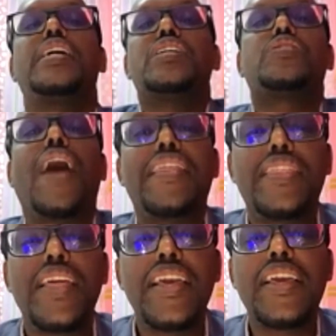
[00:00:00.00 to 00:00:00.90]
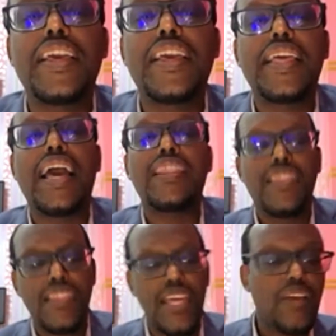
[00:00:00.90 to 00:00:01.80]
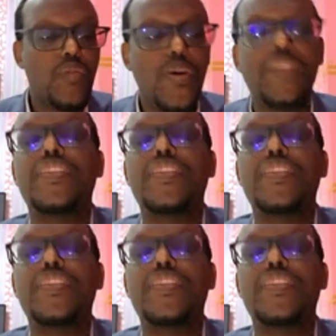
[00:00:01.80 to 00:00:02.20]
So I think one of